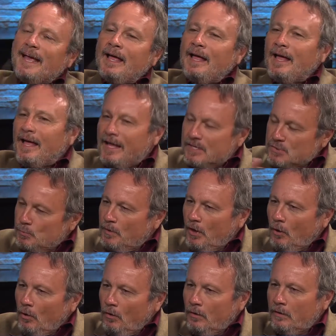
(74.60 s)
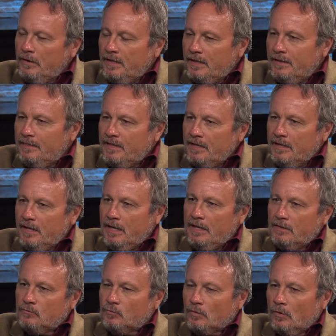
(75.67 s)
Uh, as we heard in the
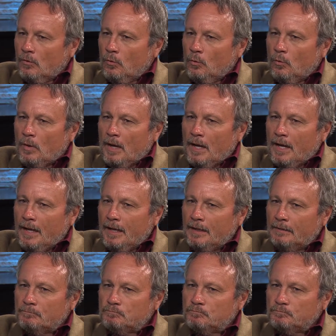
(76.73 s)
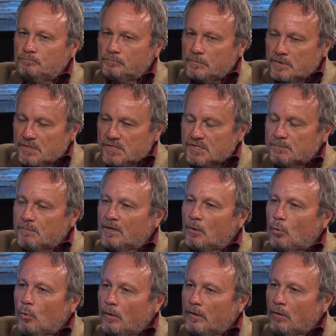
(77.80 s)
intro, um, this has been
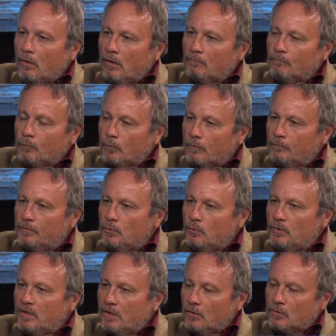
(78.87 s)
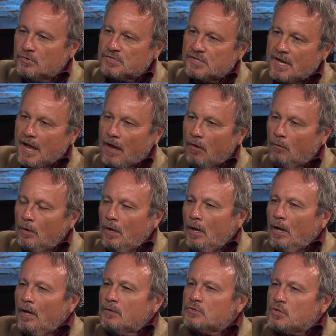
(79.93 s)
going on for a few years now. Mm-hmm.
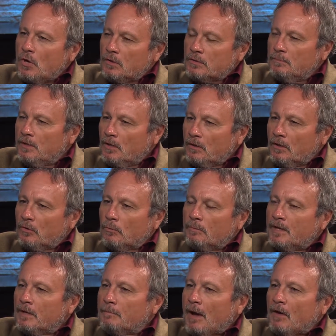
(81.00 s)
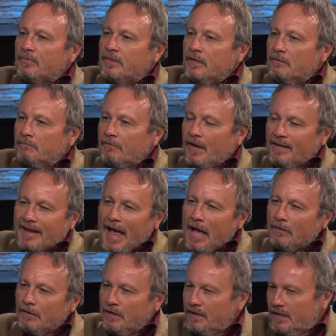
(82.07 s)
Talk to me a little bit about the event. How
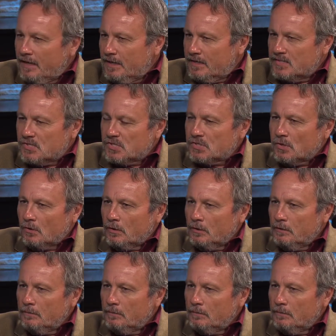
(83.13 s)
did it get its start?